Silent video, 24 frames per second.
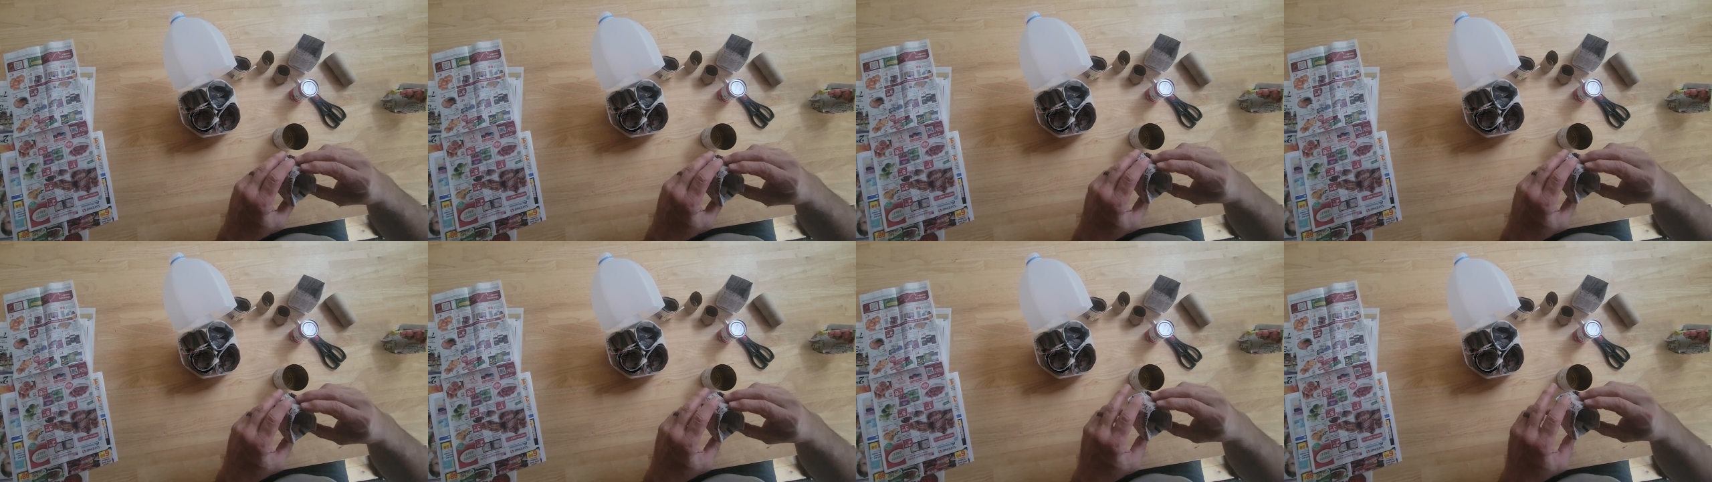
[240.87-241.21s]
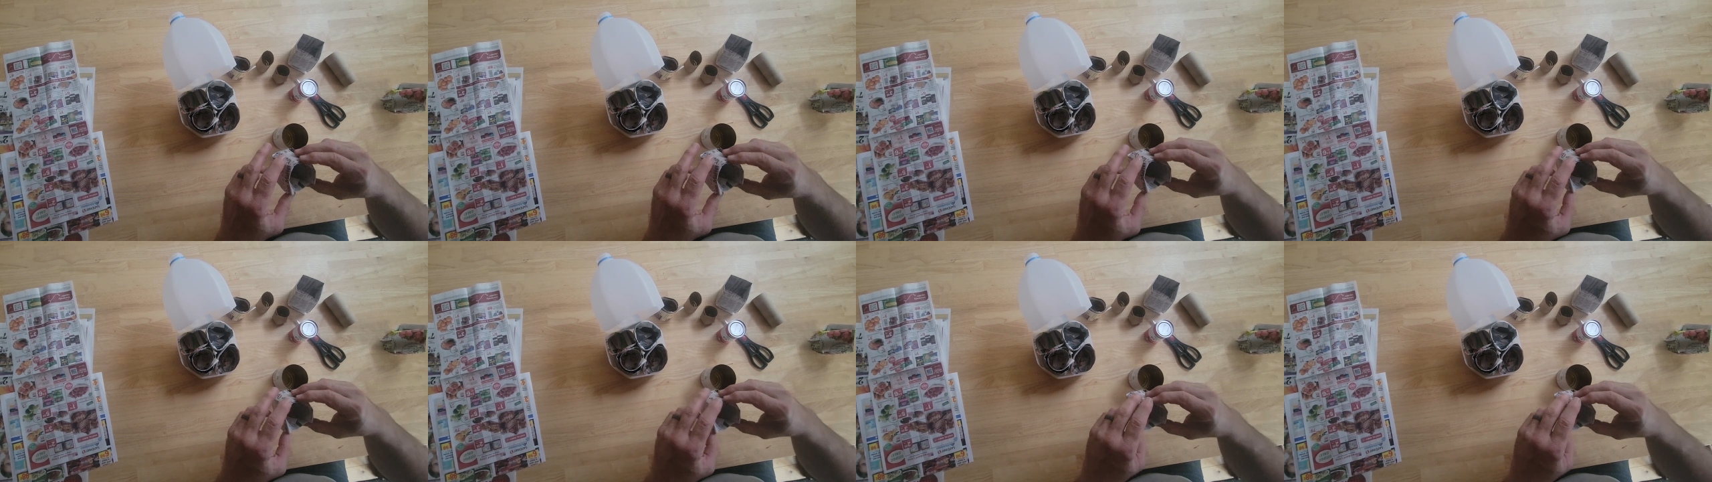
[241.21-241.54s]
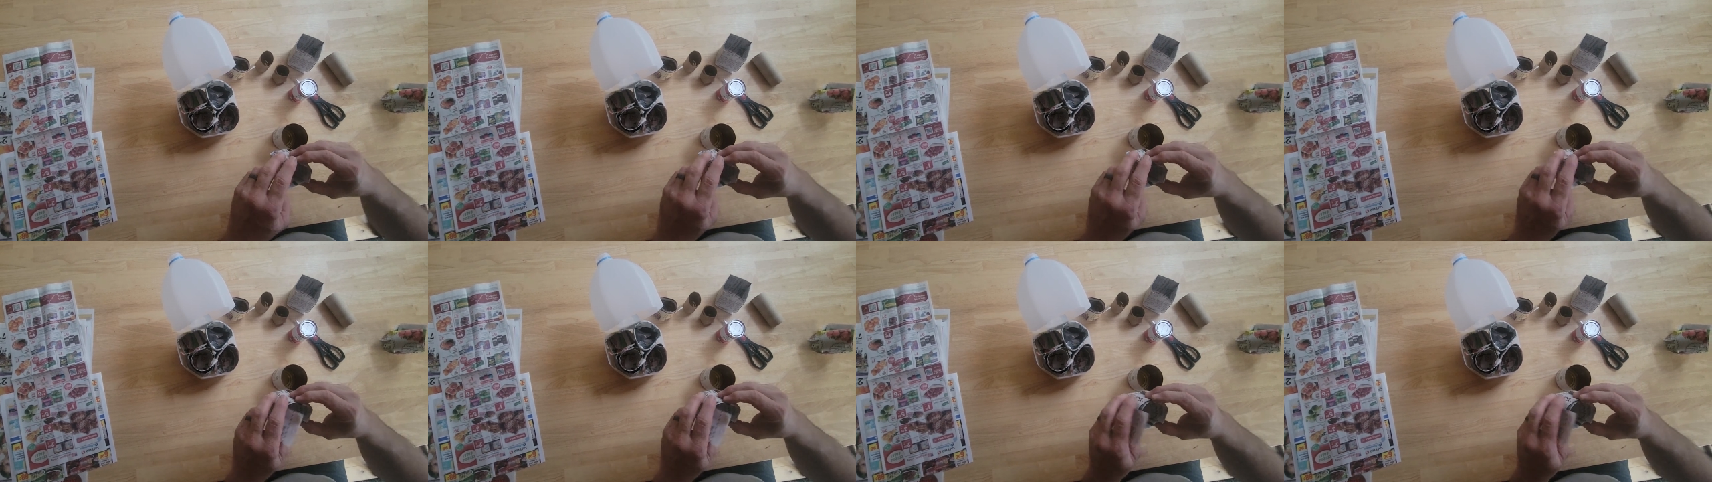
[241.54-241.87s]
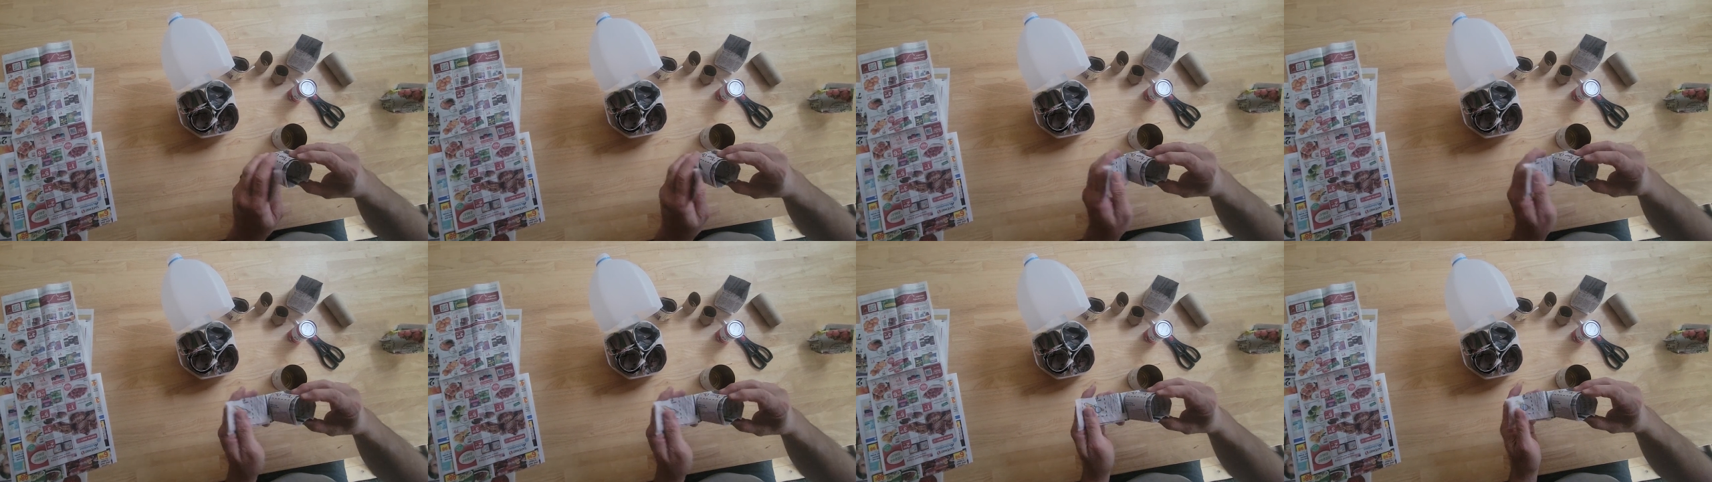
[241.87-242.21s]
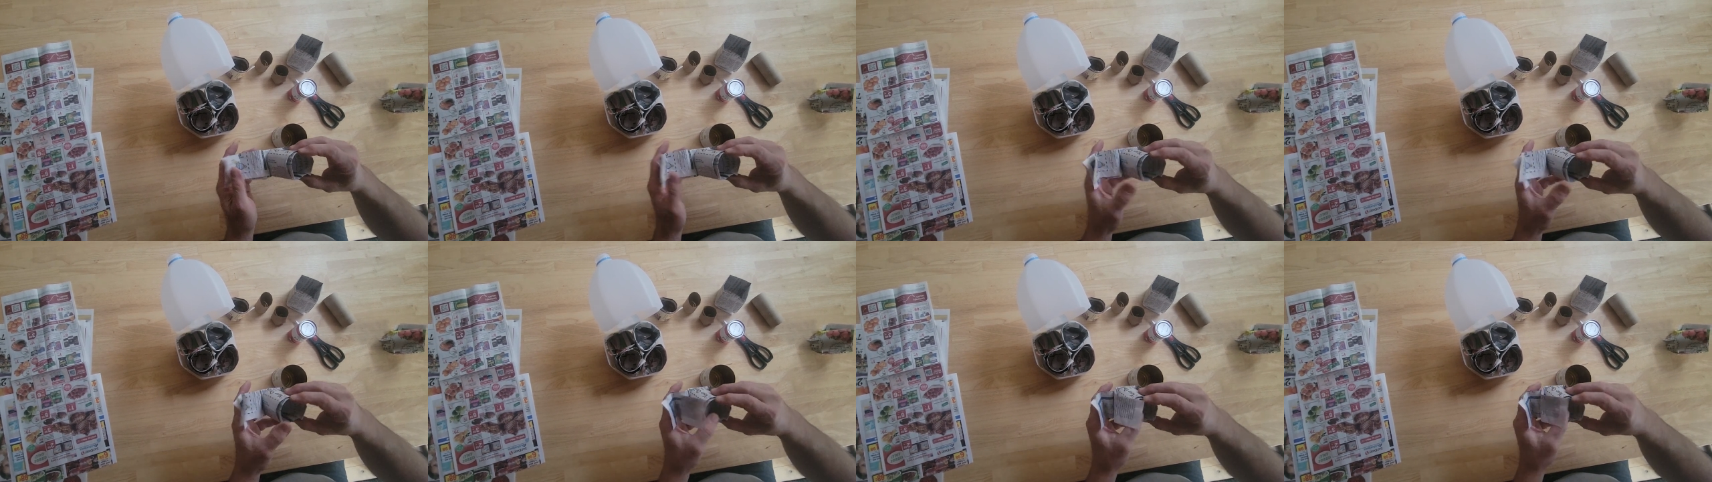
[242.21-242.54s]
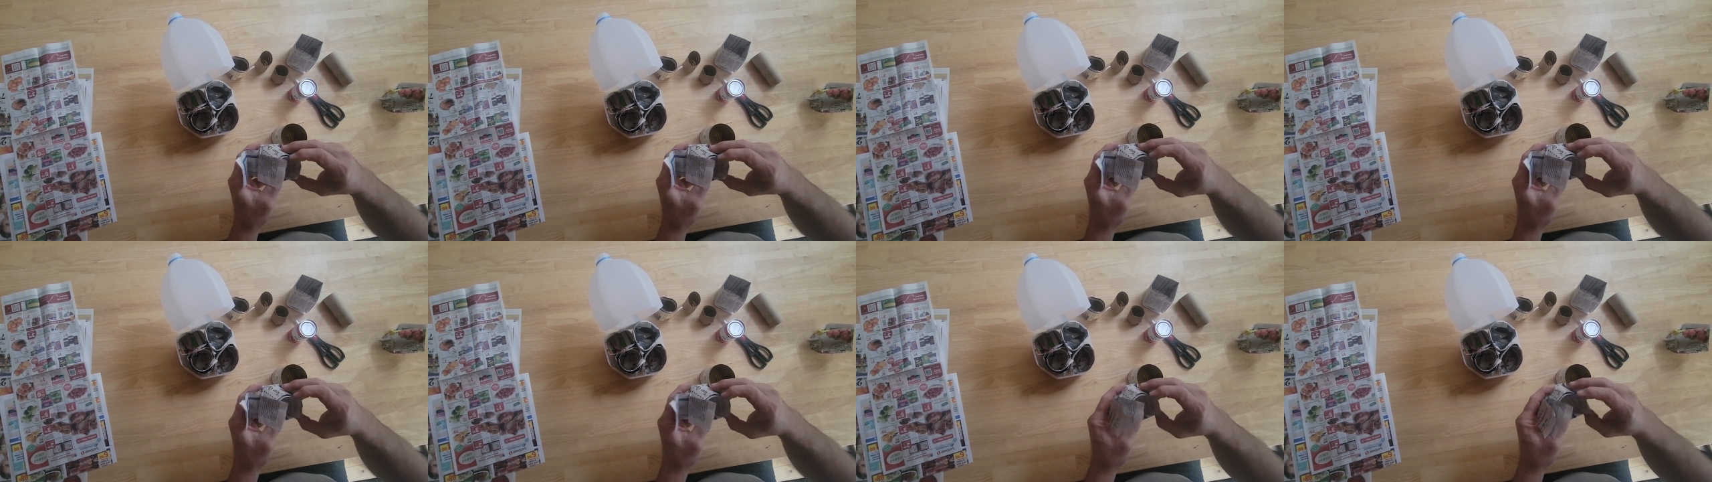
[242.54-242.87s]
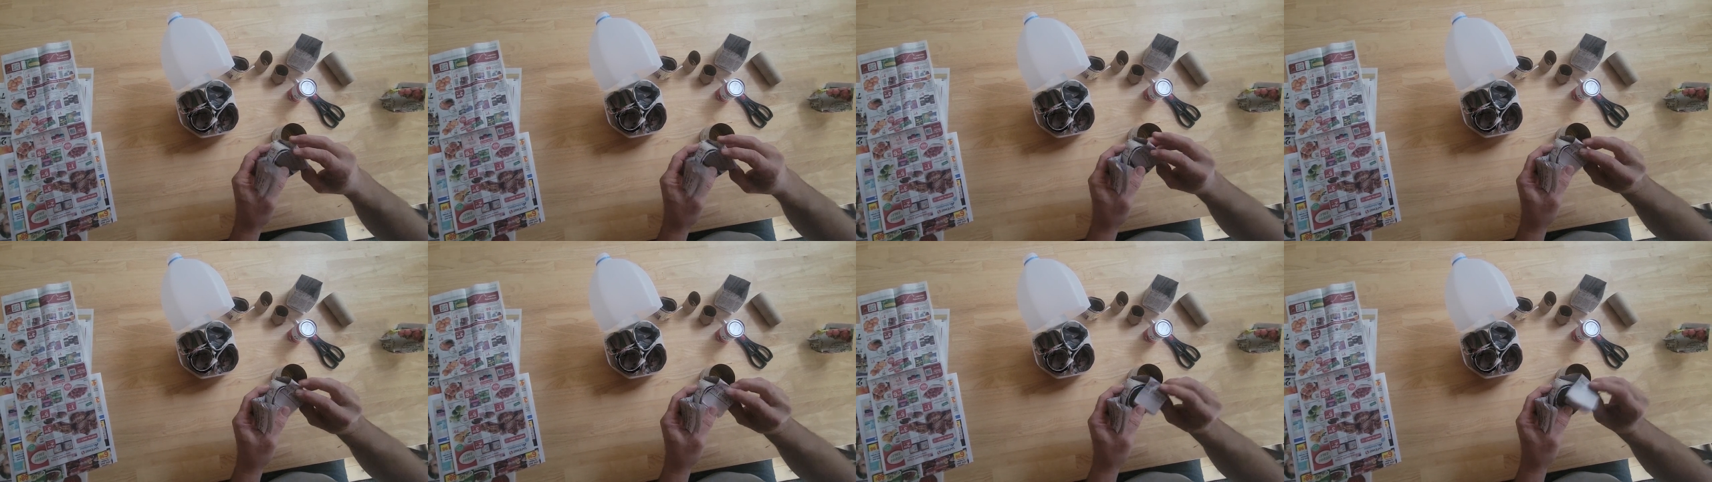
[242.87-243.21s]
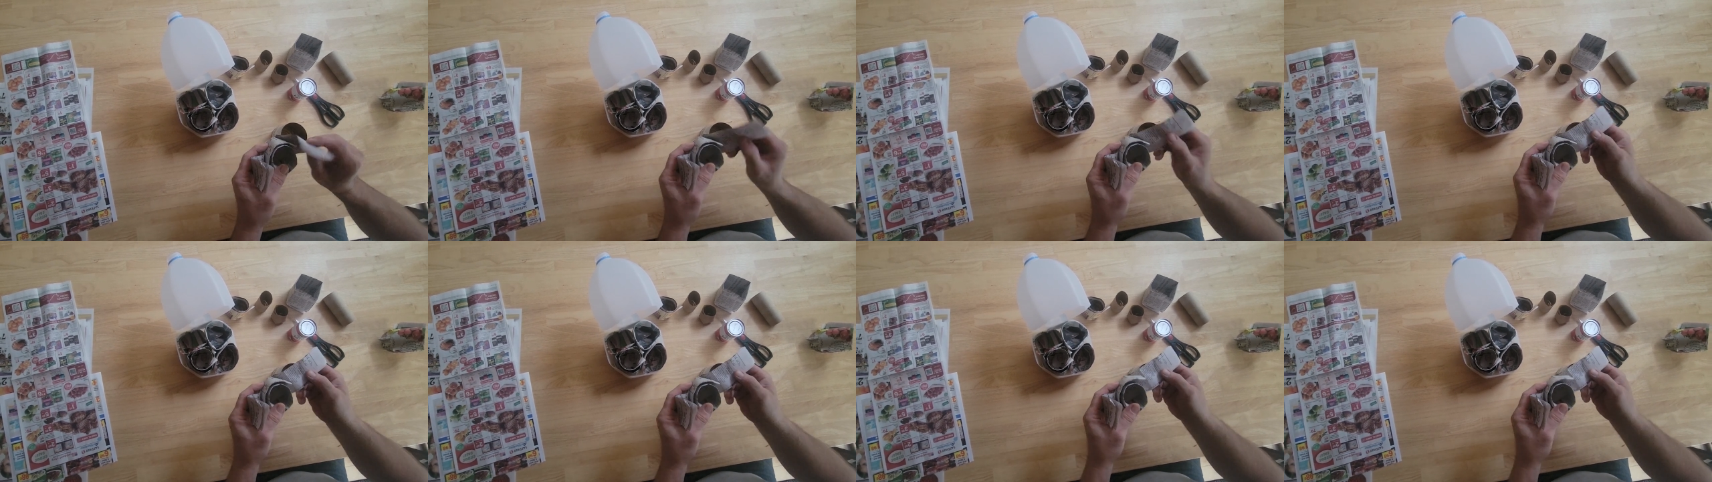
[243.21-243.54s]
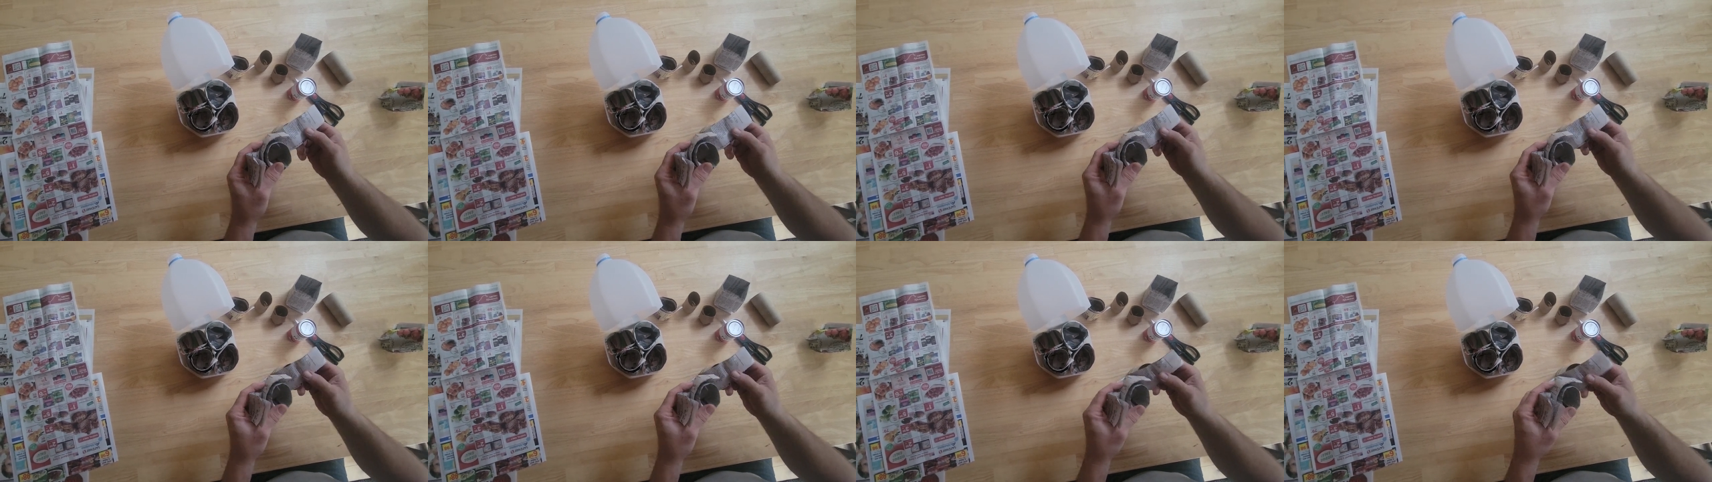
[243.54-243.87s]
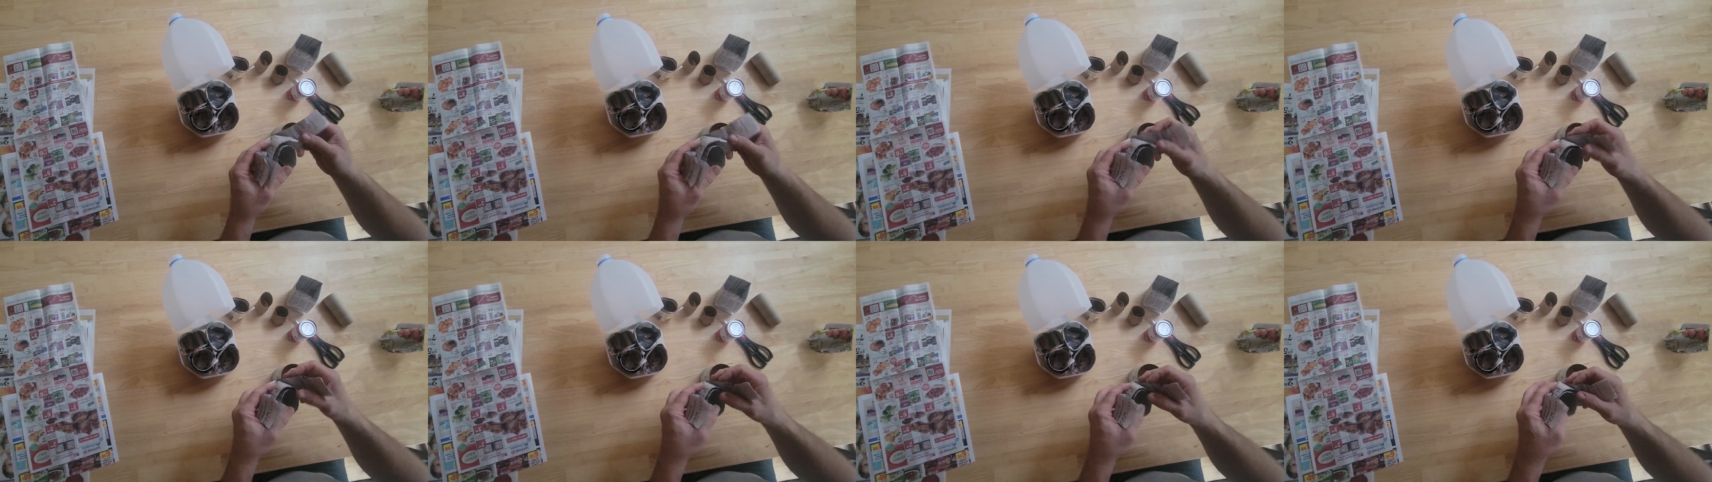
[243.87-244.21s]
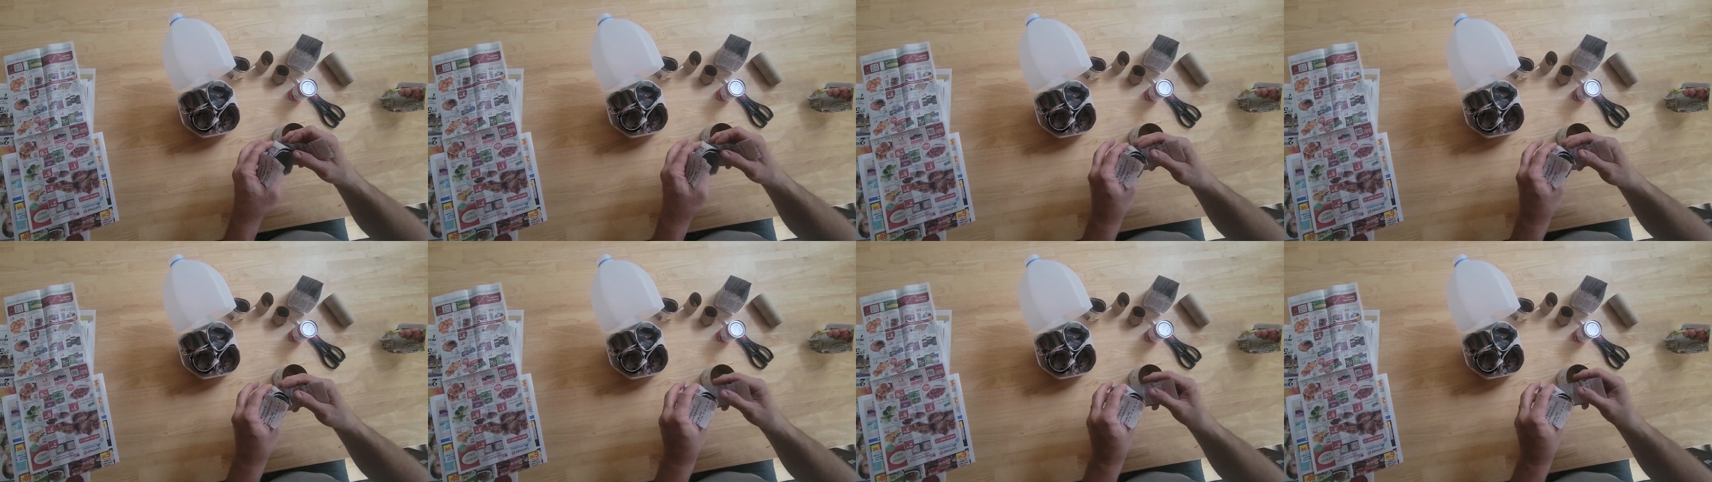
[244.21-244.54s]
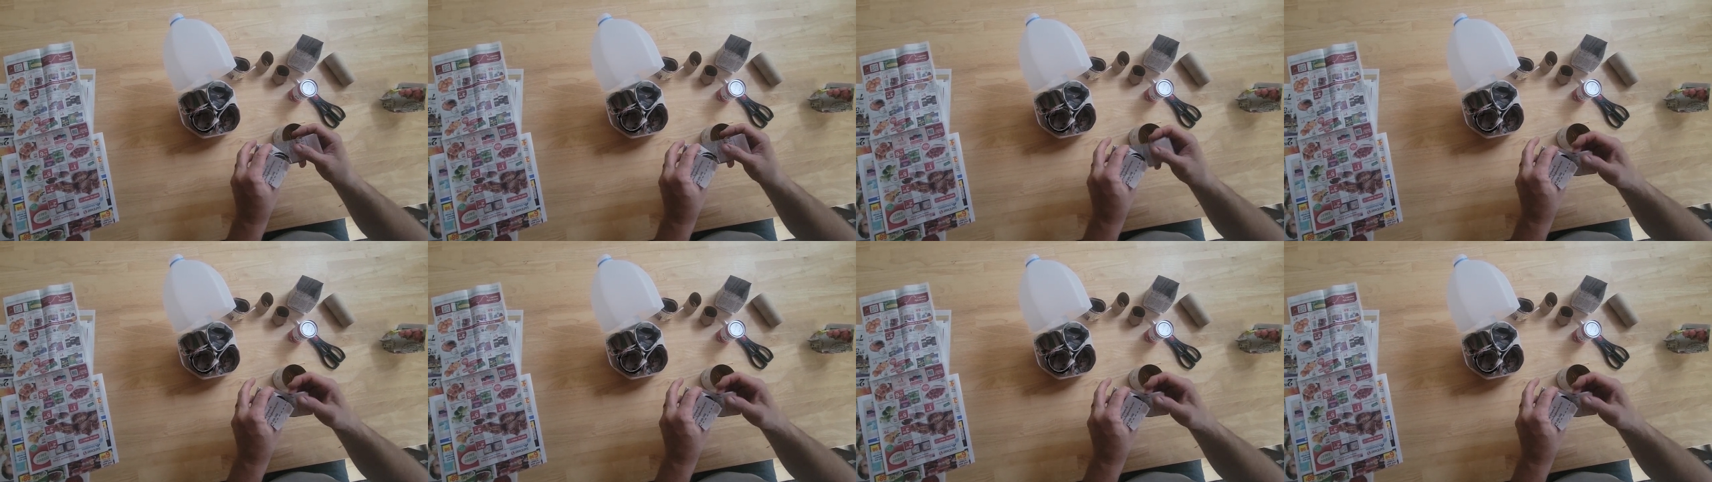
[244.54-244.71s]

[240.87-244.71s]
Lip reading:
No face is visible, so there are no lips to read.